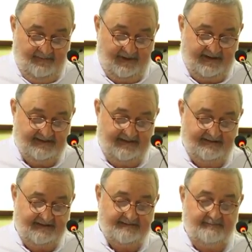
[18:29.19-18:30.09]
but has
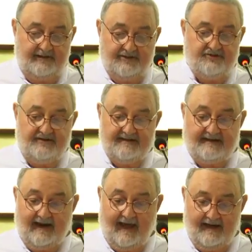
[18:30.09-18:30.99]
let its military
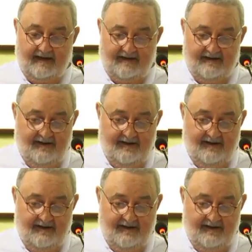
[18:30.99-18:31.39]
decline.